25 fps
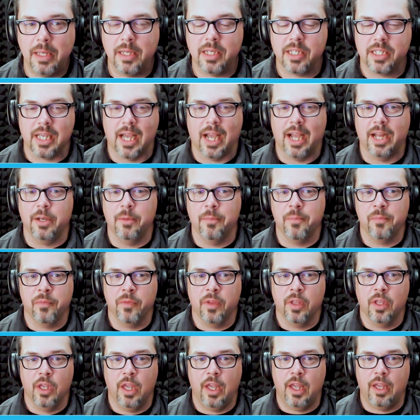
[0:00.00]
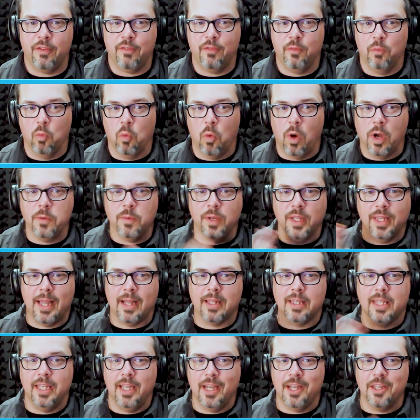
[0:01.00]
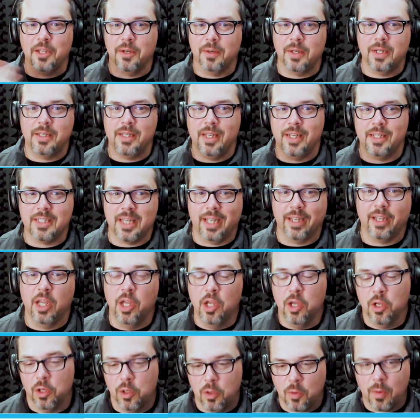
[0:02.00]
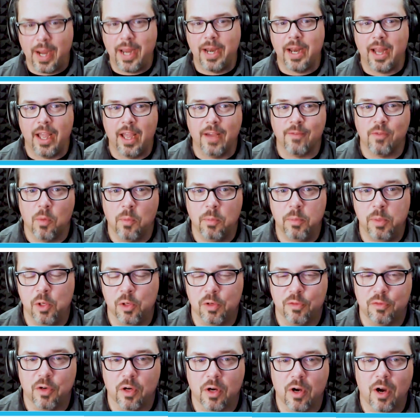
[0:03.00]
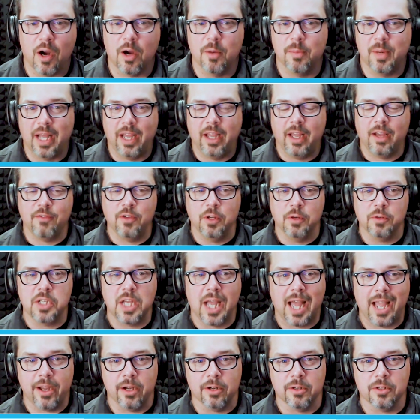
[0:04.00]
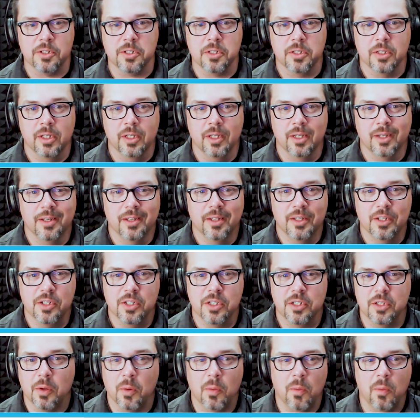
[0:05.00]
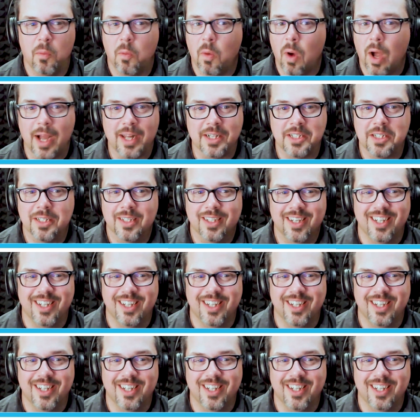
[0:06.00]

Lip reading: side. If one without the other, it's like, great, I have a beautiful car, but I have no tires. So what?